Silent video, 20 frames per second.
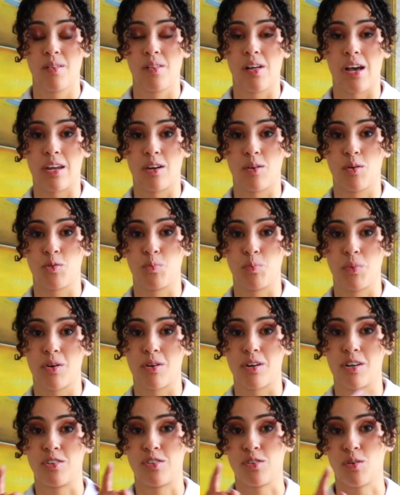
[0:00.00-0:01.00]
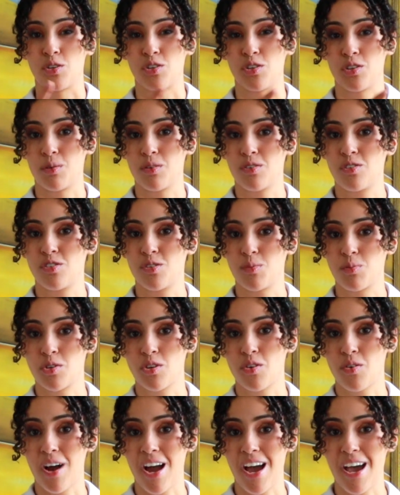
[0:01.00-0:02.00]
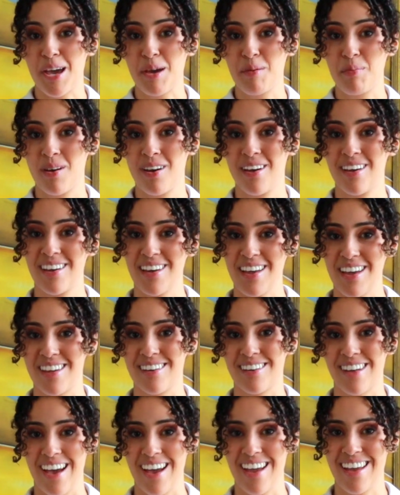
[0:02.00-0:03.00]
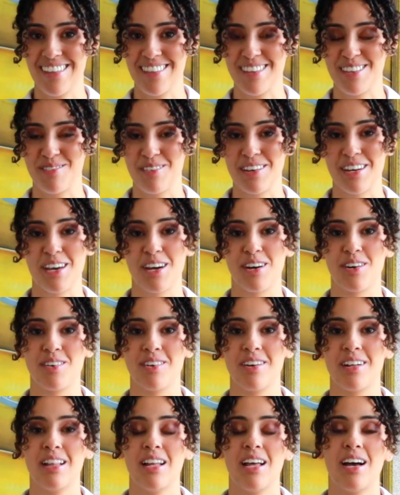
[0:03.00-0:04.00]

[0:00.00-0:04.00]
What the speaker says: I know it's mirrored, so I should subscribe and like this video.